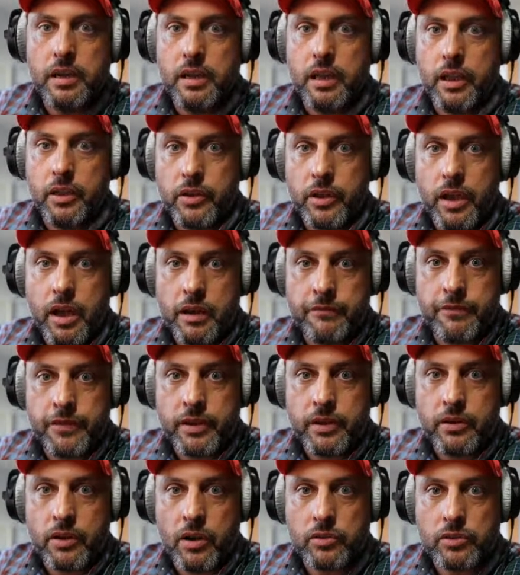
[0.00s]
and you got to
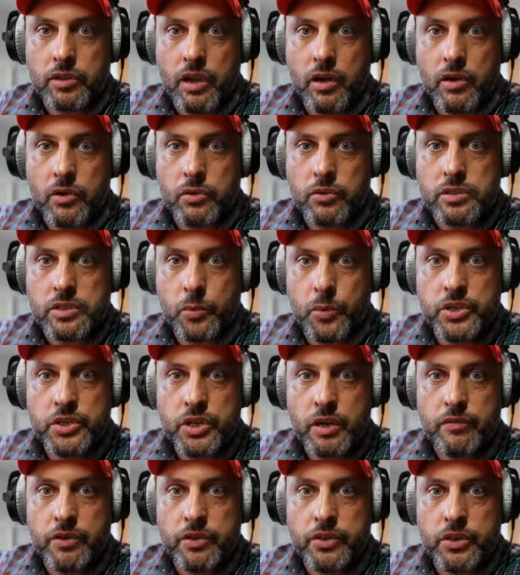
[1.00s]
figure out how to switch
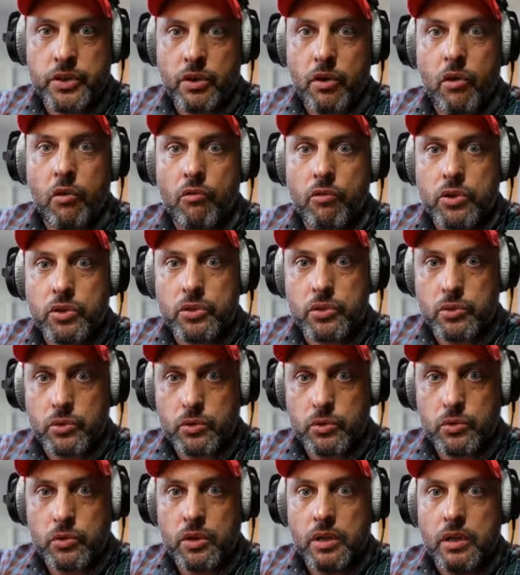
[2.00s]
everything over
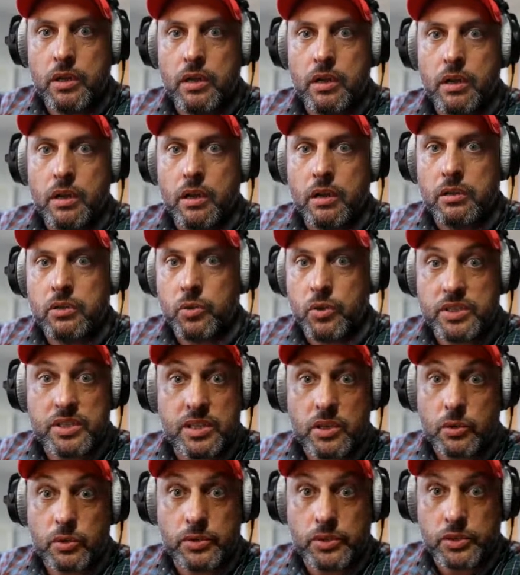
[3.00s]
to a
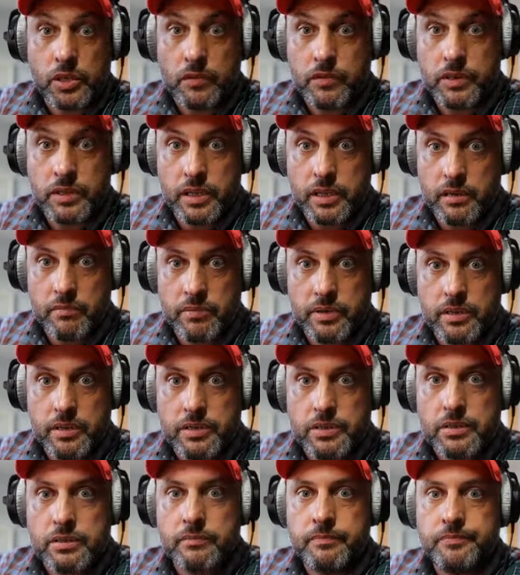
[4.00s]
SQL Server
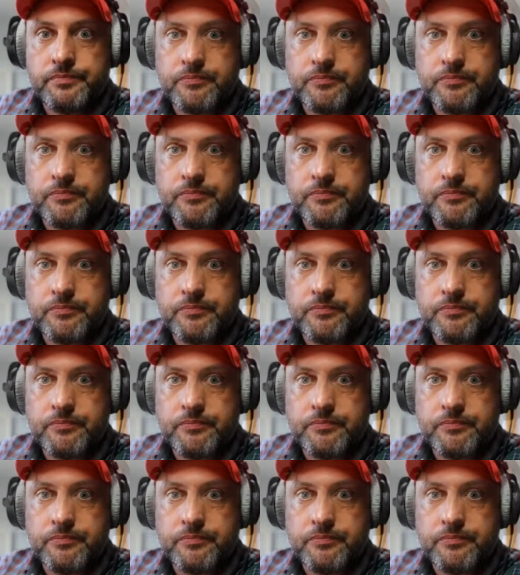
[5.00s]
database.